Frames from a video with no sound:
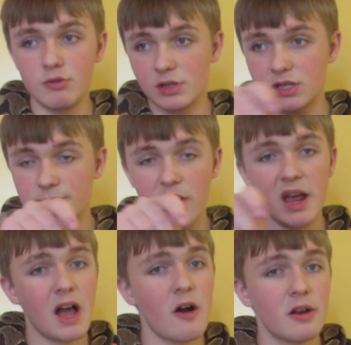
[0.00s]
can spray
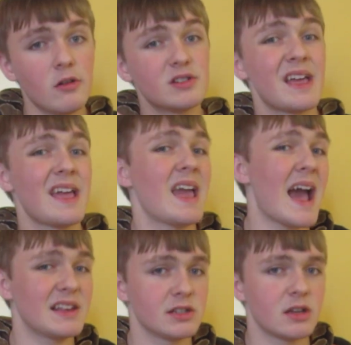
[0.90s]
it out and it looks like
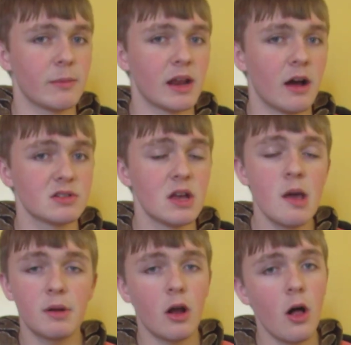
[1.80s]
gas is coming out,
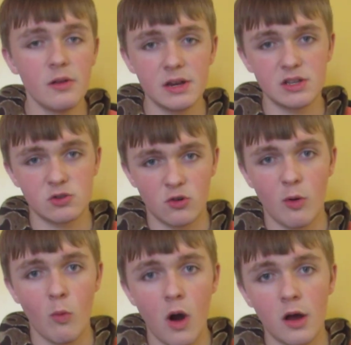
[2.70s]
but all it is
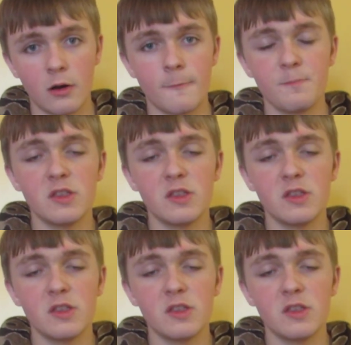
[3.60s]
normal water.